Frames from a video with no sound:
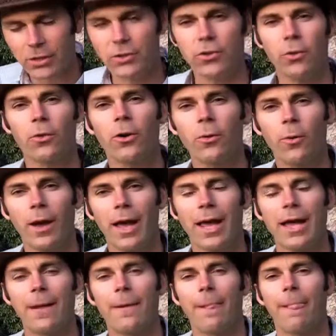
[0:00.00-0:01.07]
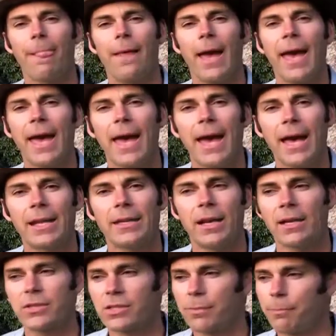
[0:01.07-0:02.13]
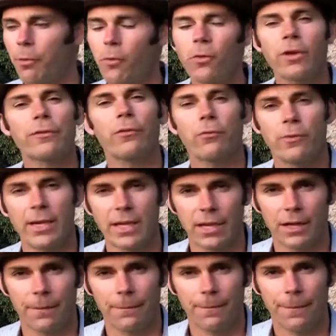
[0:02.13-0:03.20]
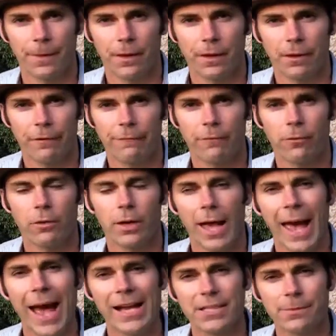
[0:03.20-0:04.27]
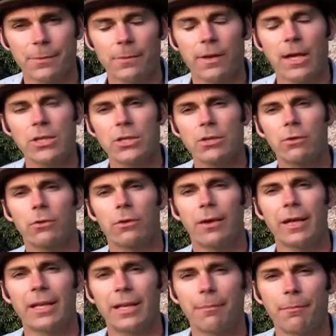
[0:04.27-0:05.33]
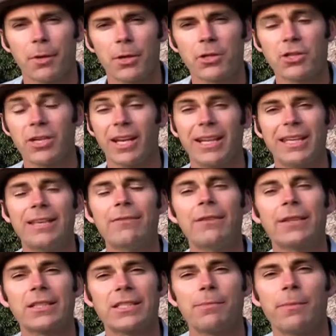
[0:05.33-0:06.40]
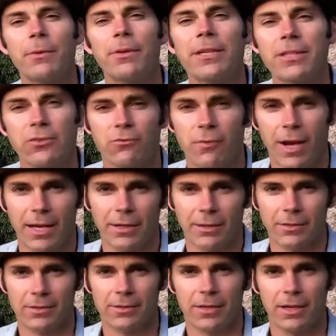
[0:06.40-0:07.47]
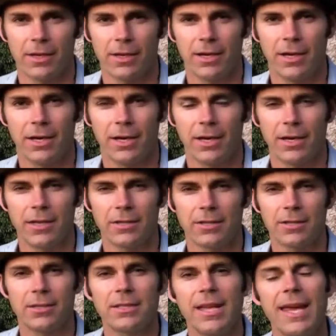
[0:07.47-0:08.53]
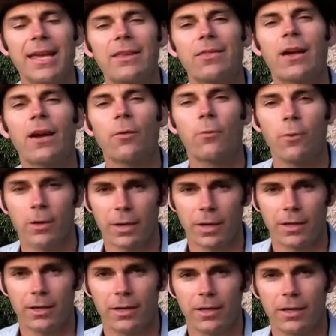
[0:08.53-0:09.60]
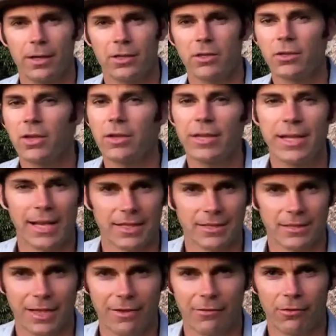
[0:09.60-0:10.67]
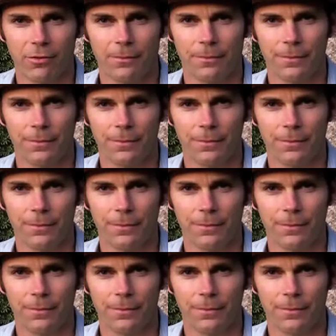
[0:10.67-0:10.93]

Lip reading: doorway and a supportive arena for aspirational and emerging and even experienced writers to take their work to the next level,